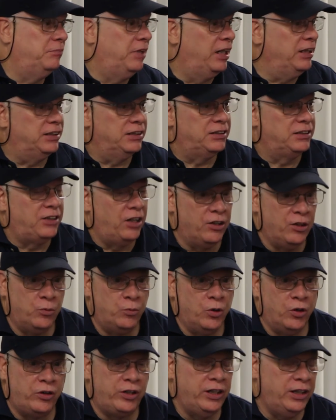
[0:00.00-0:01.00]
I just
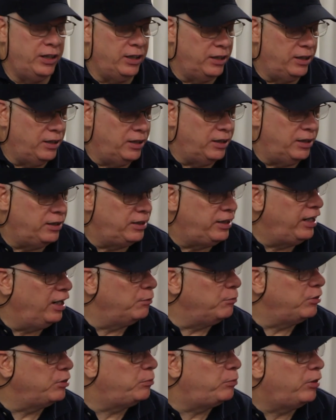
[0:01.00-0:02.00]
started working in the
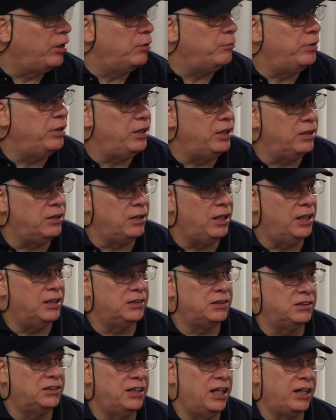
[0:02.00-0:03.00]
camera department and
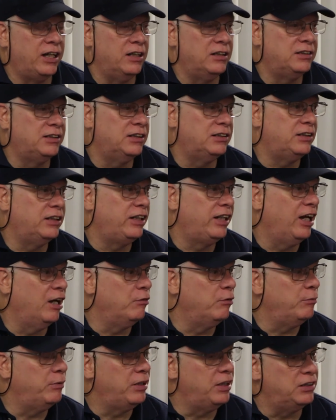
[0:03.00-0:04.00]
as a second assistant
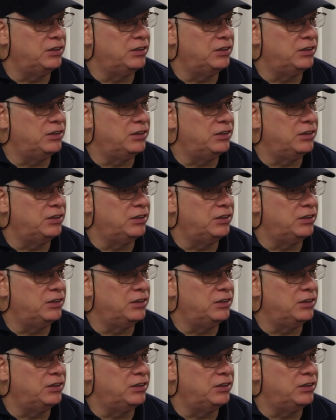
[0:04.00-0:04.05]
cameraman,